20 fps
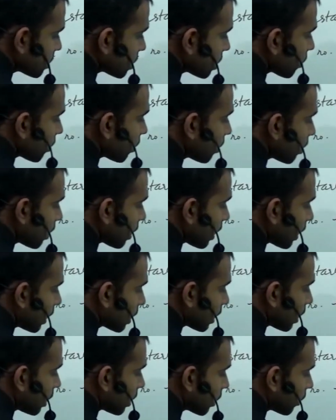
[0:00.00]
0 and
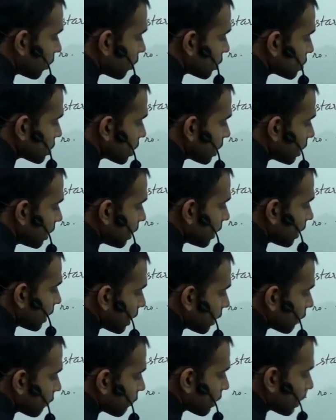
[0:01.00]
goes till
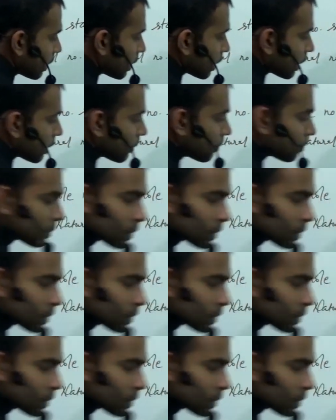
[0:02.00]
infinity,